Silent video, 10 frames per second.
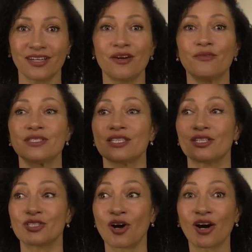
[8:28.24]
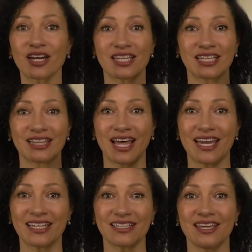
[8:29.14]
It was the dark and the
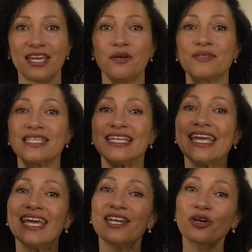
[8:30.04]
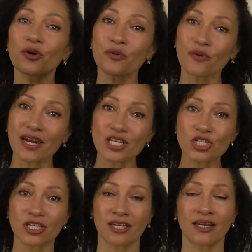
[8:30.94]
light. It was an
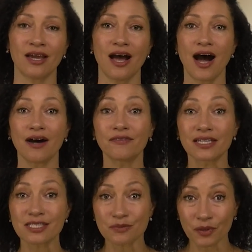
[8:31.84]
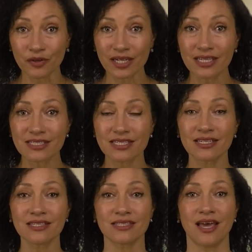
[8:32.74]
integration of
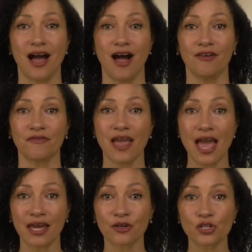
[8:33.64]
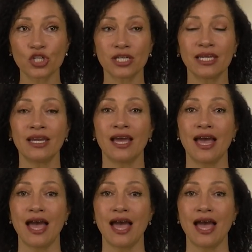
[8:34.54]
experiences, of energy,